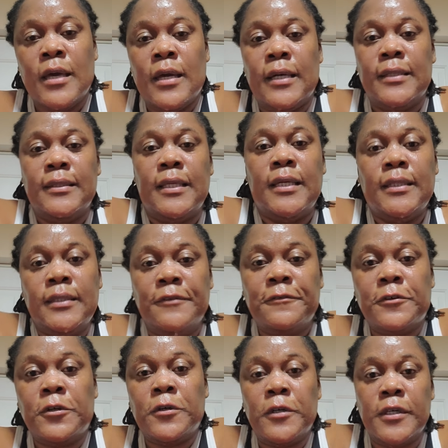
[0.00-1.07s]
Then of
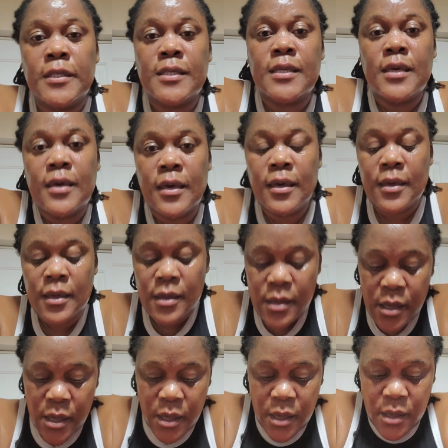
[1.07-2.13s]
course,
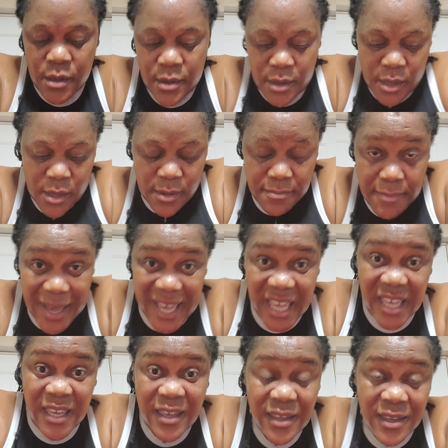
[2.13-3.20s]

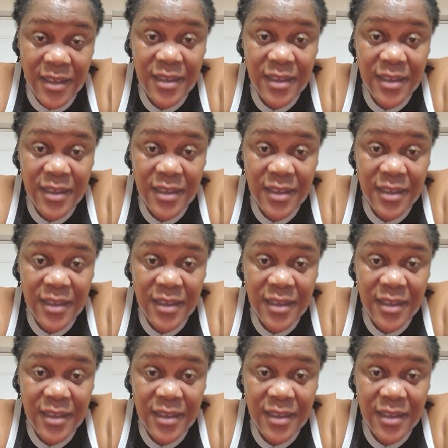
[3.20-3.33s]
by